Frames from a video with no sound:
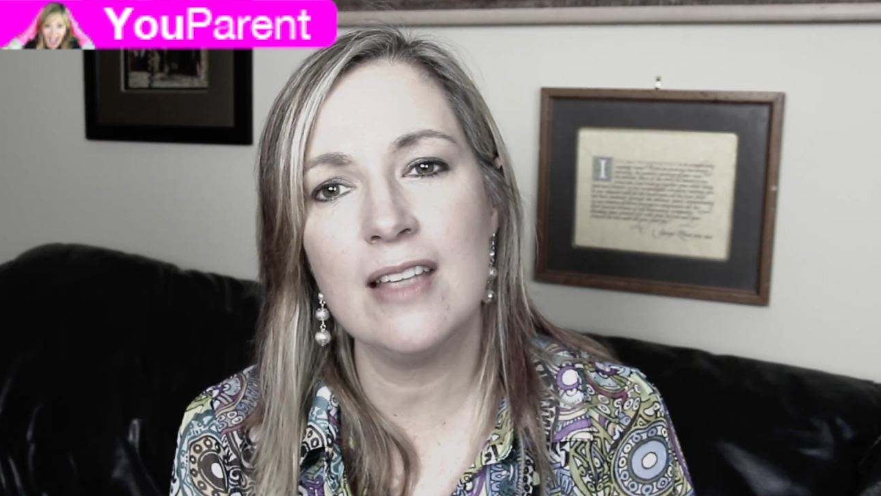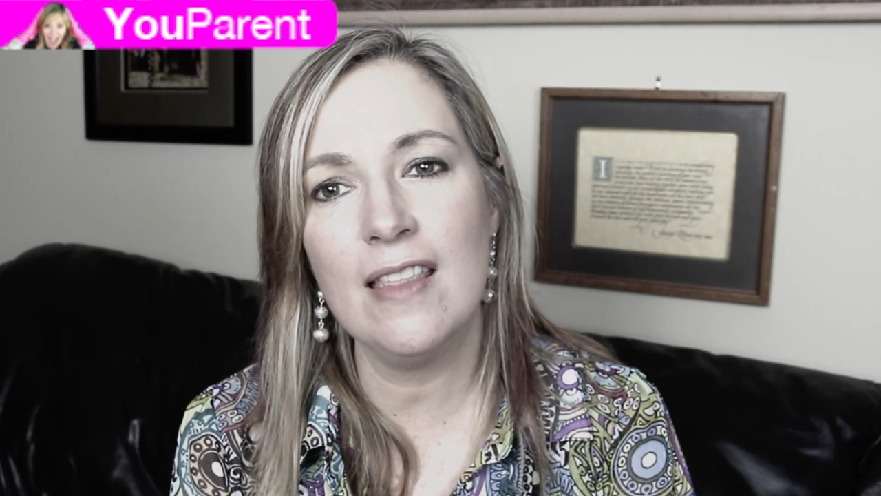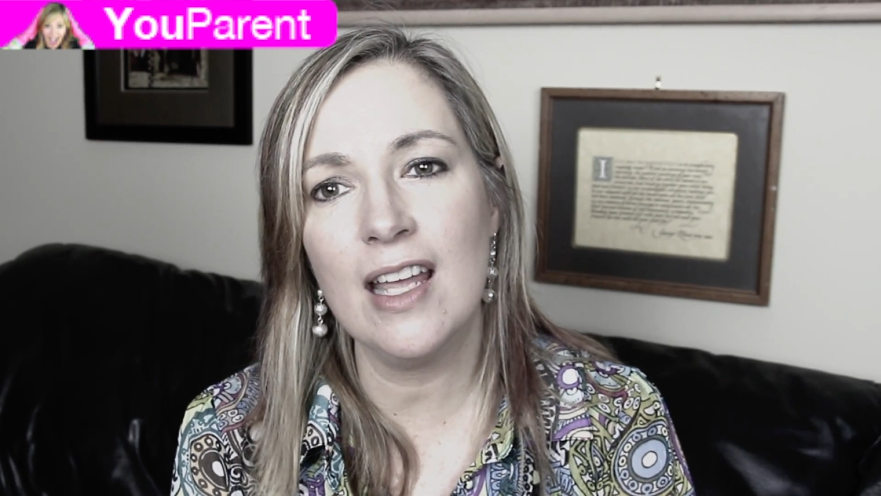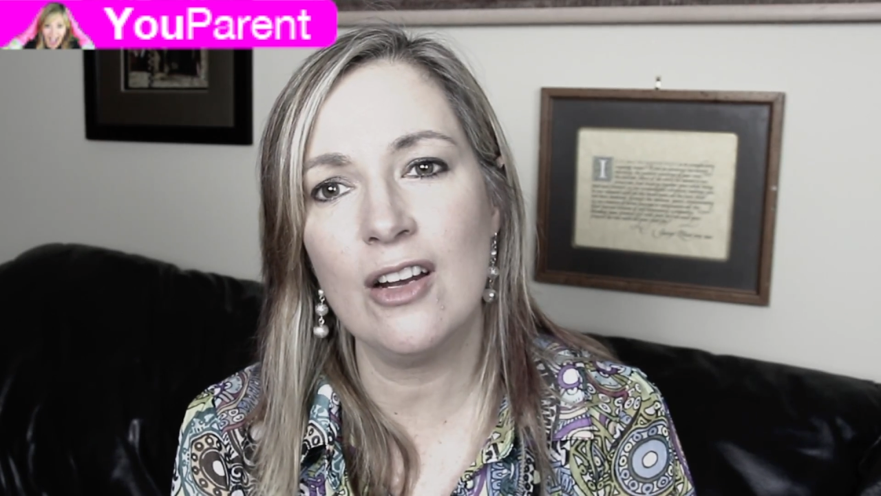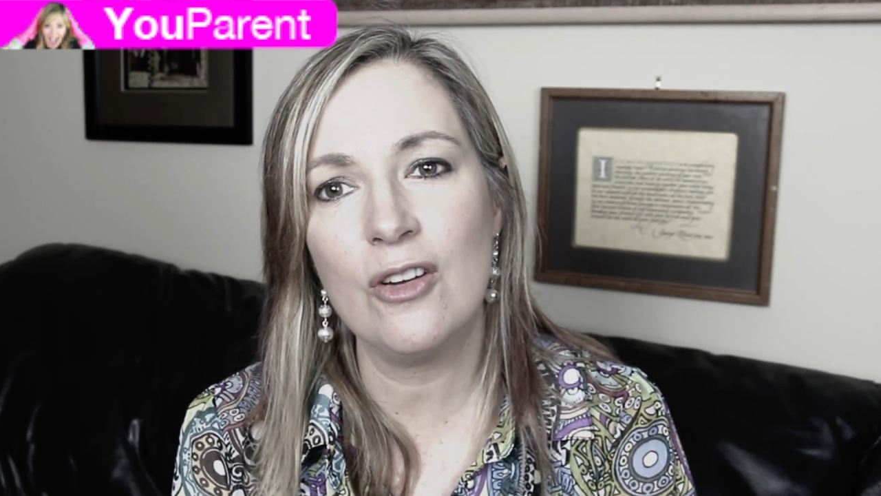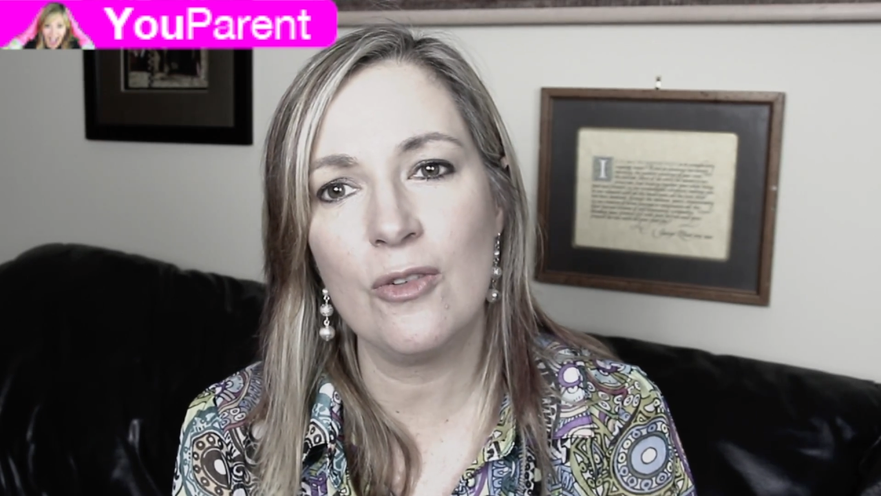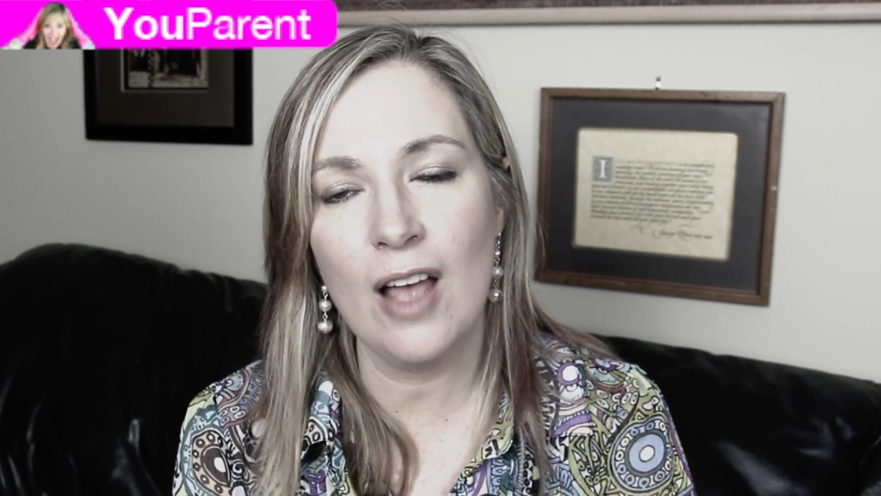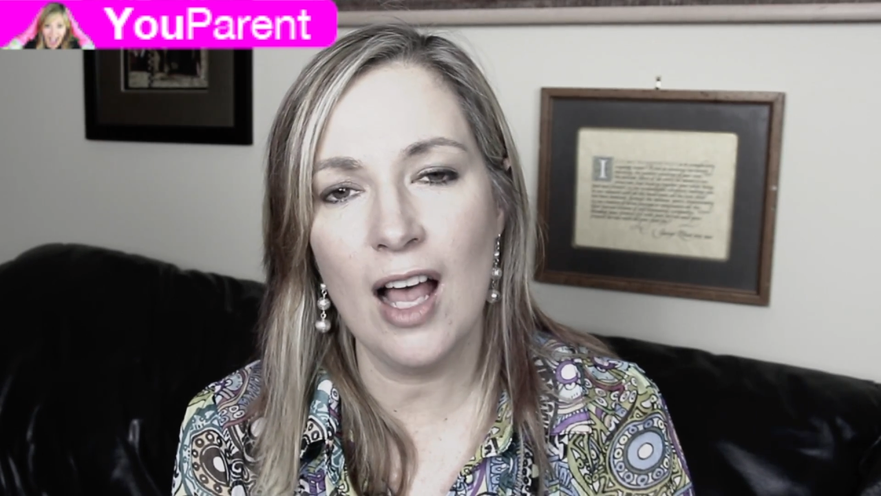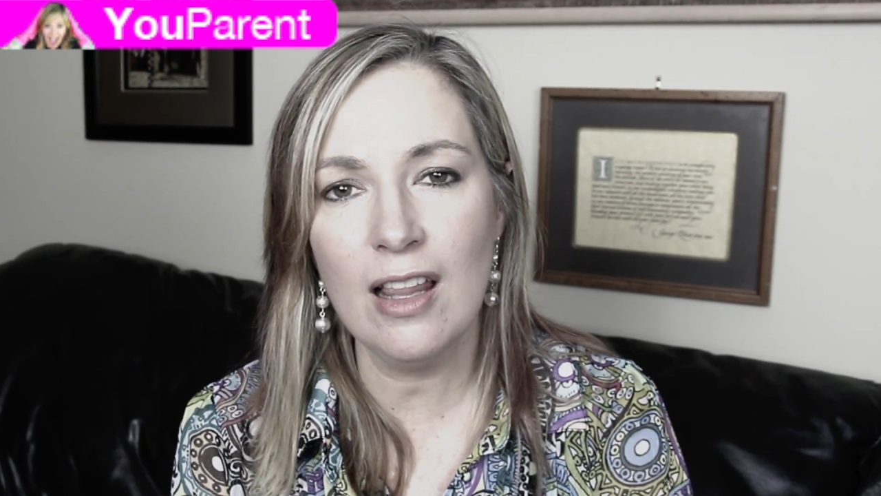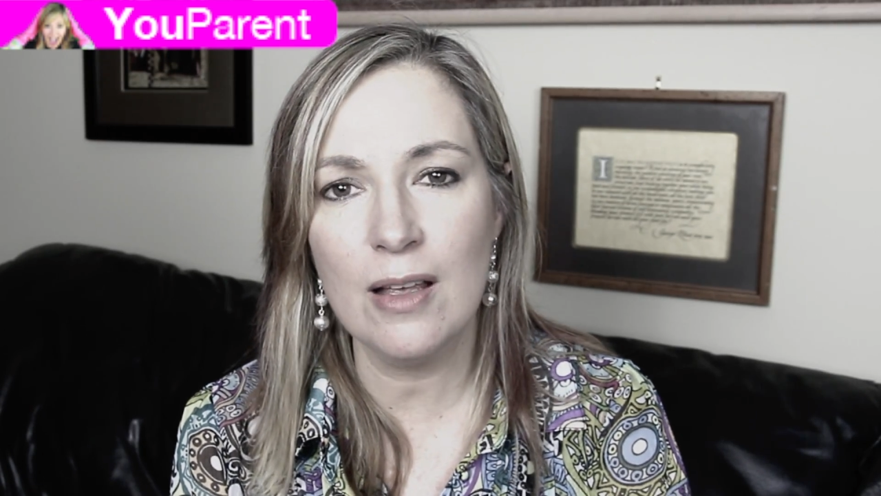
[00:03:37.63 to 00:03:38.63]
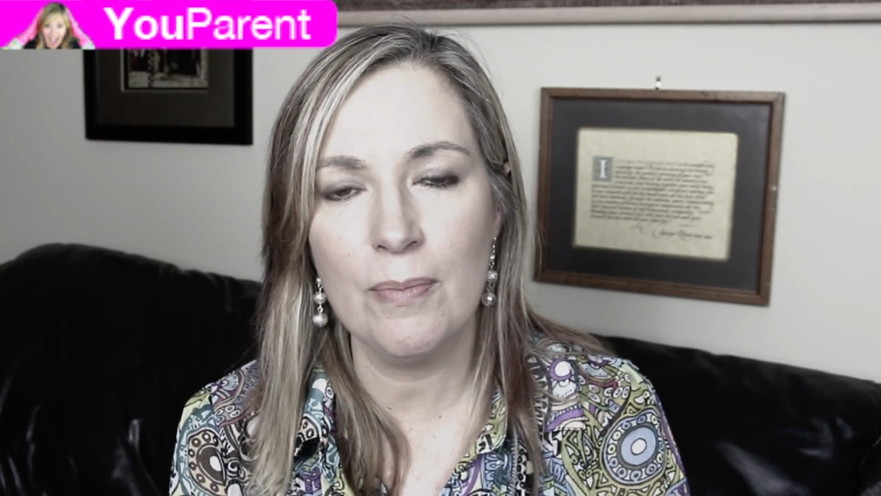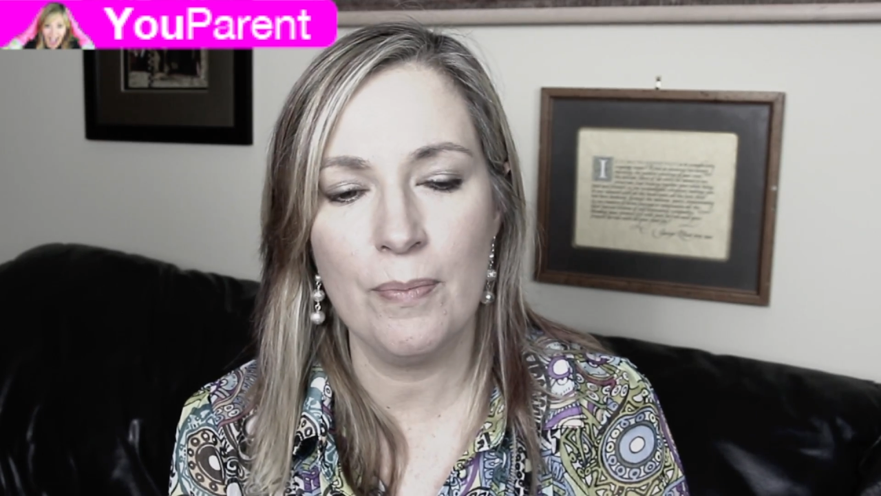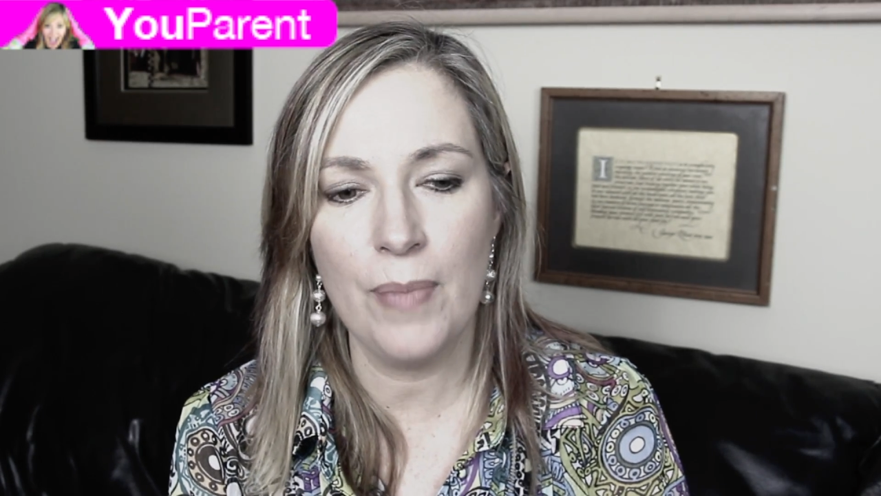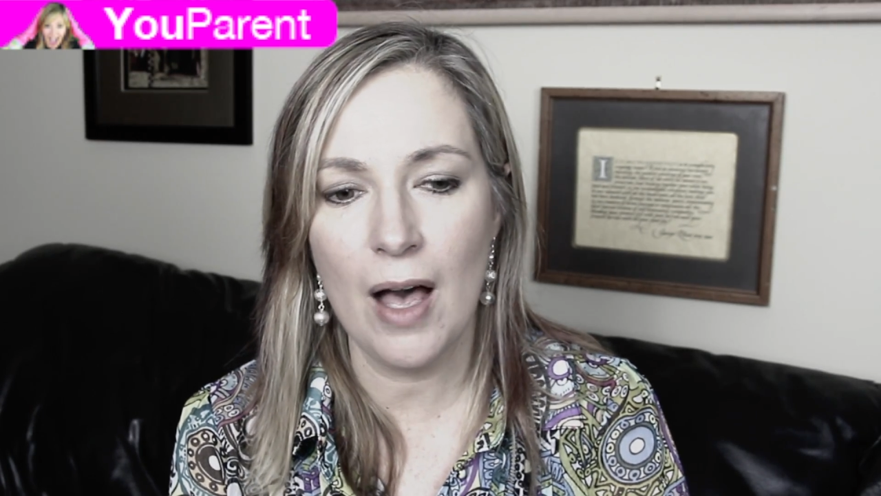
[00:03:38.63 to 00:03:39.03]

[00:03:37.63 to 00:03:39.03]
and then Ella